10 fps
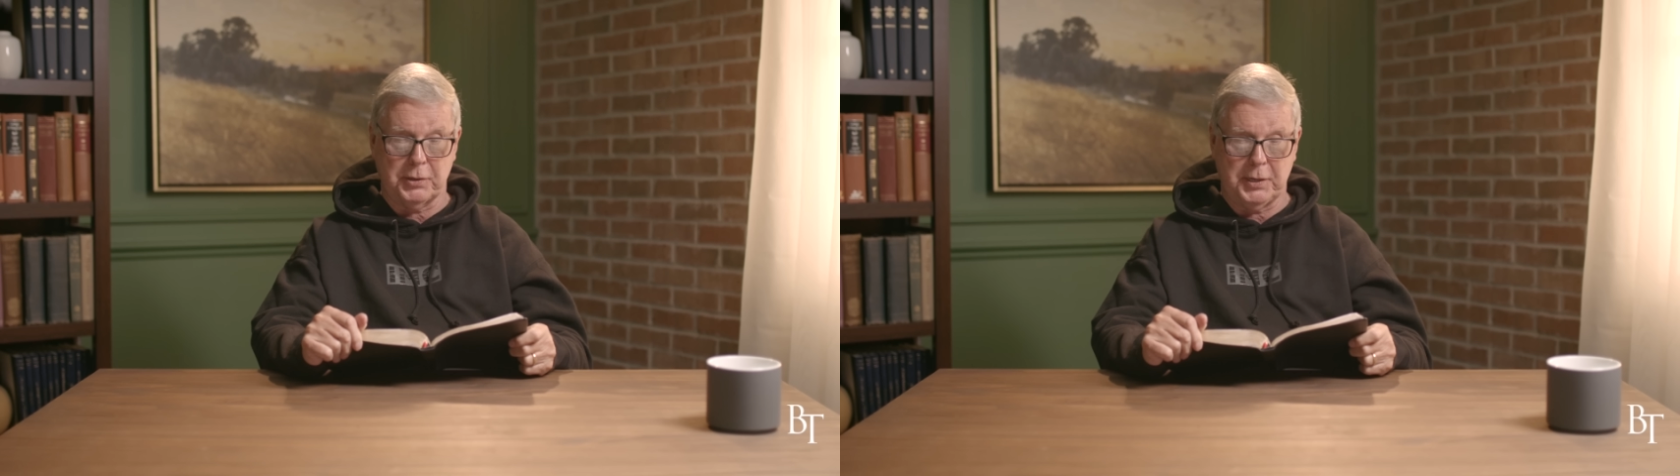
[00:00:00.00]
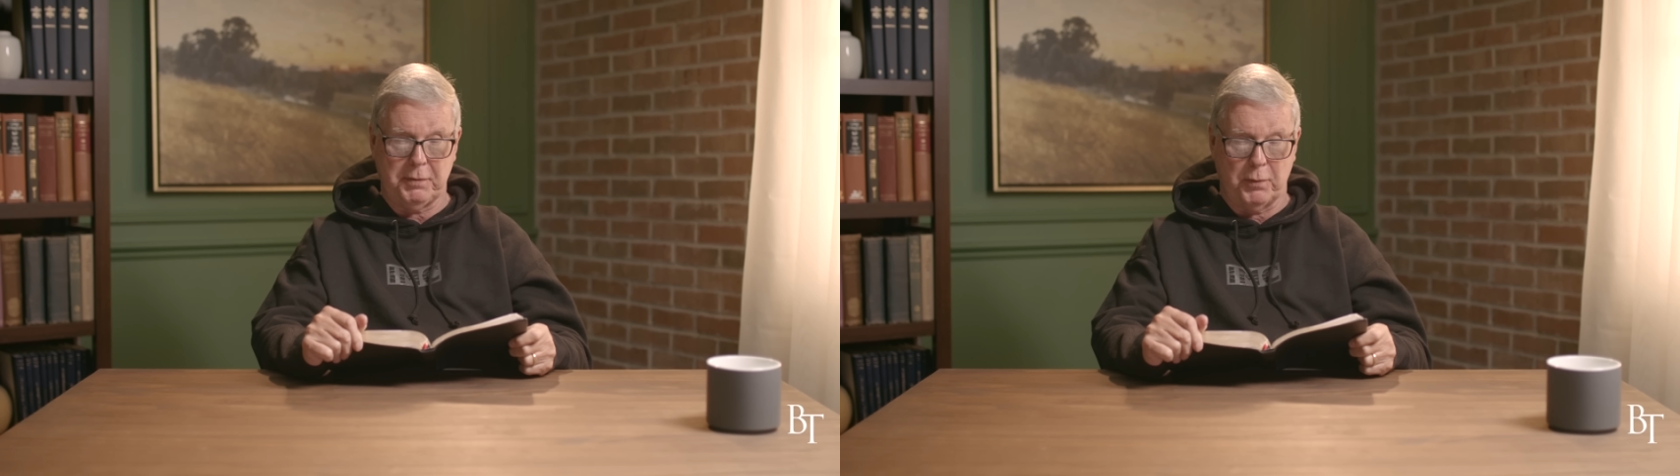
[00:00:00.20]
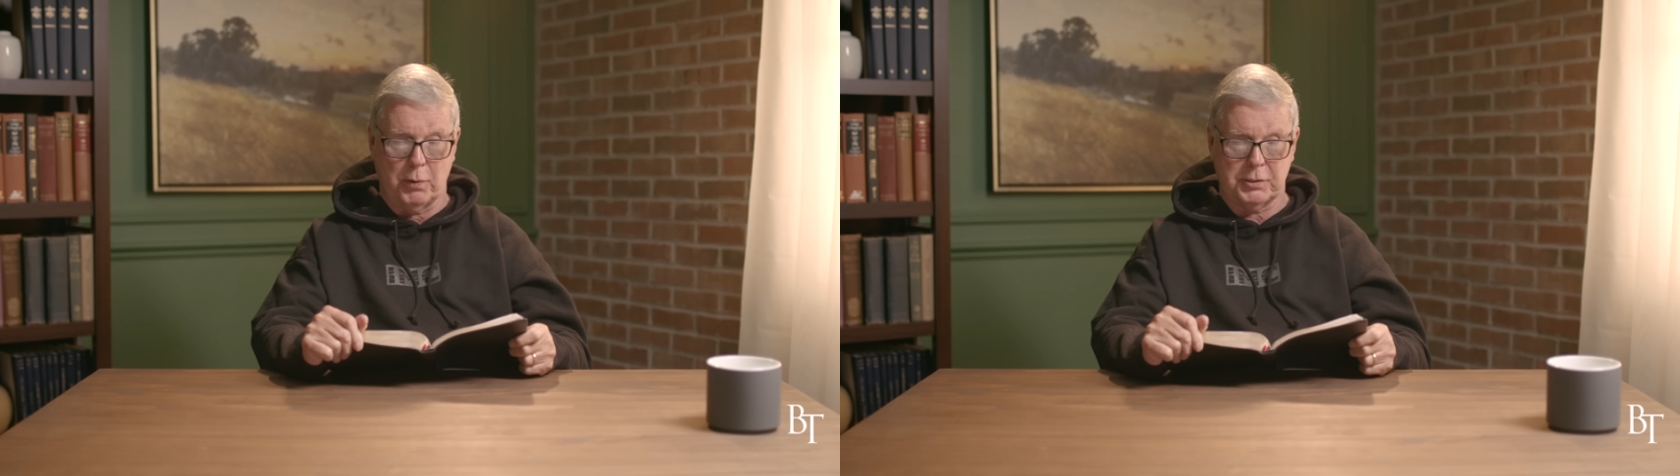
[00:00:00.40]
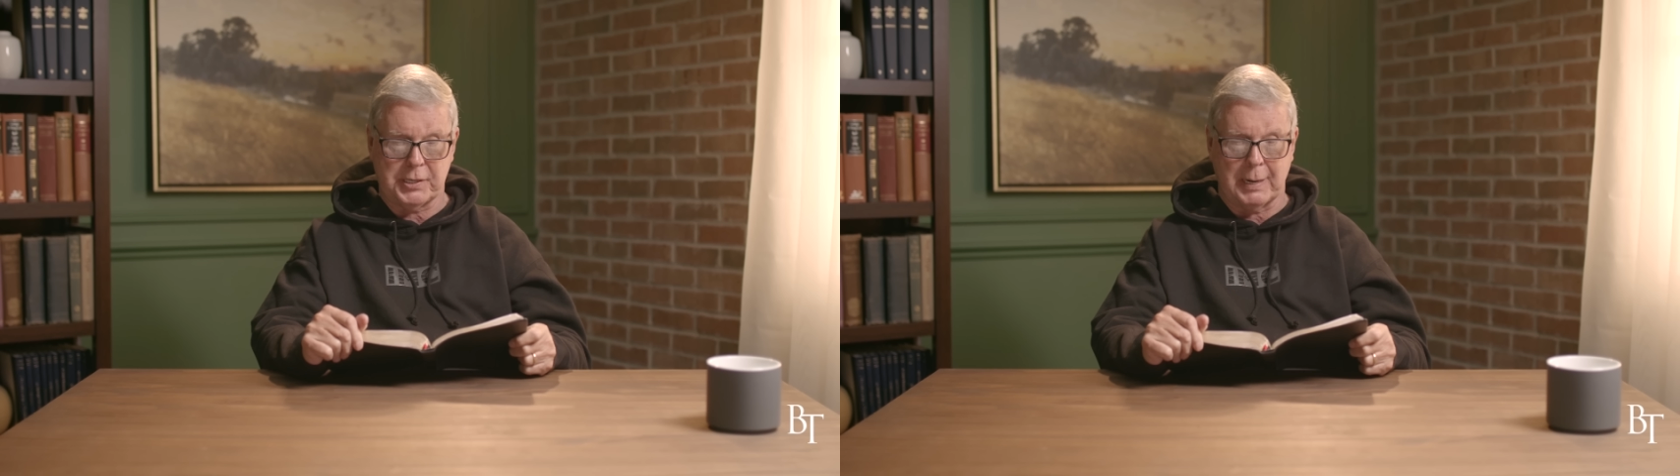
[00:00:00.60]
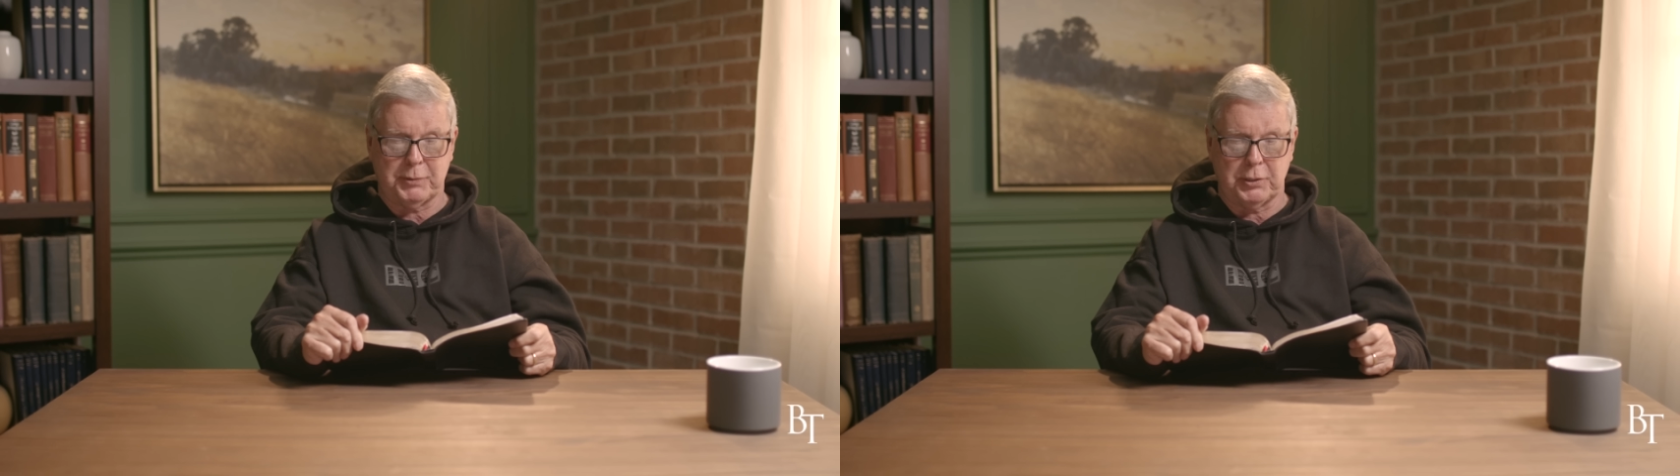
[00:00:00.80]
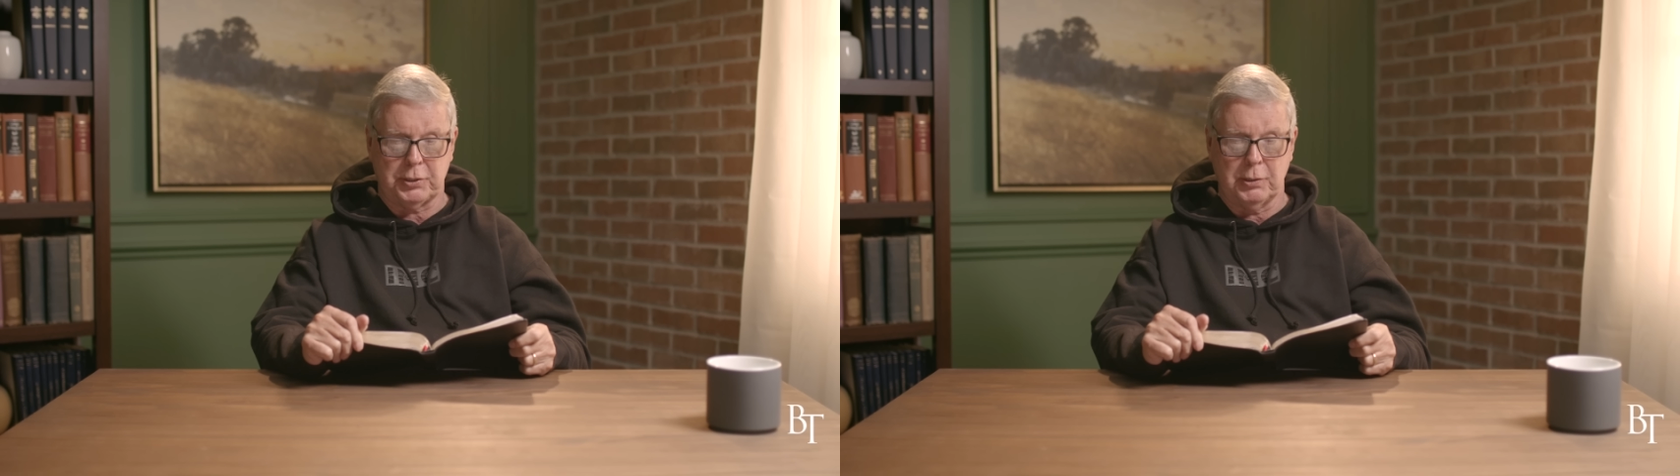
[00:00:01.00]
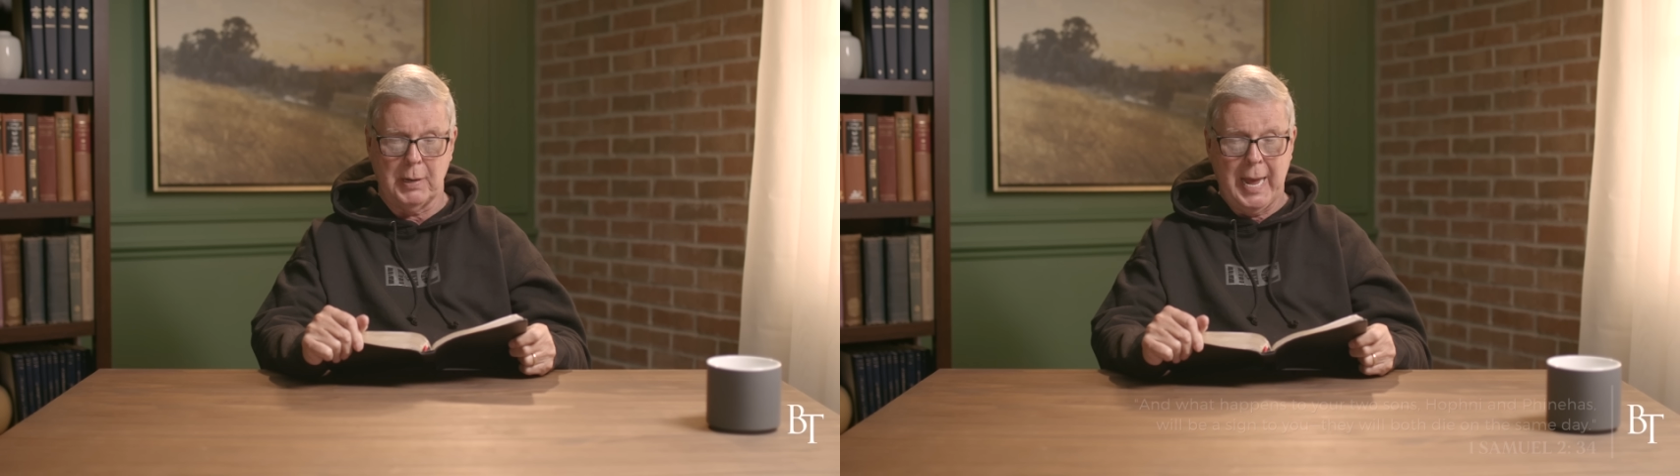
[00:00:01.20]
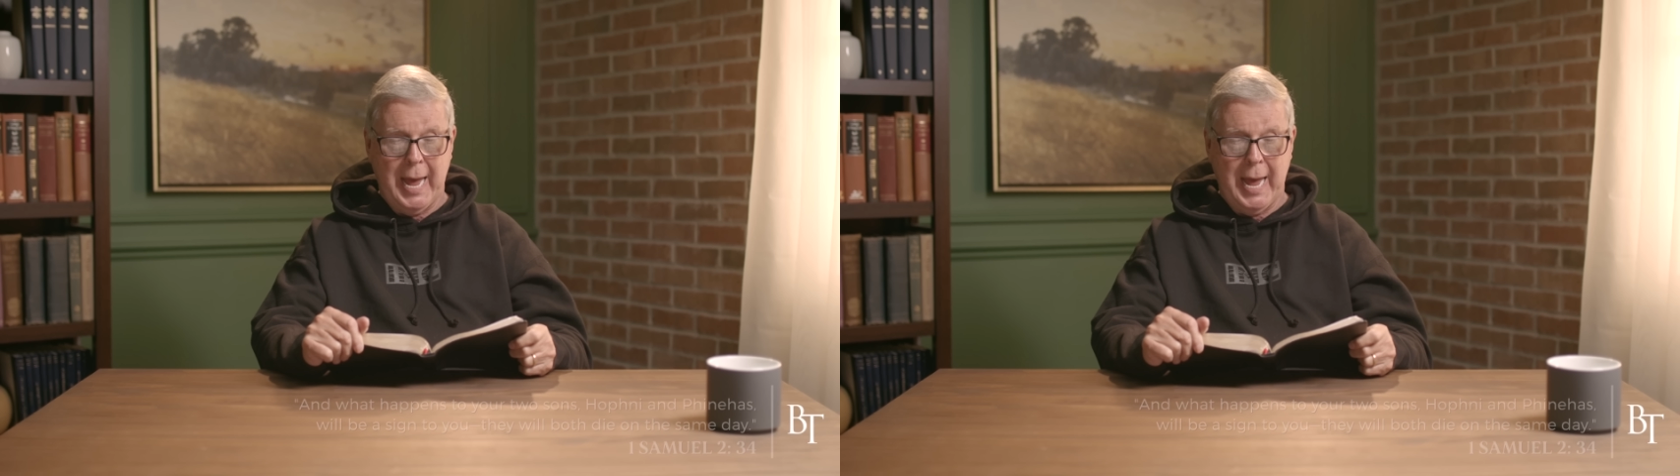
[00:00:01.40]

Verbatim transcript: 34, chapter 2.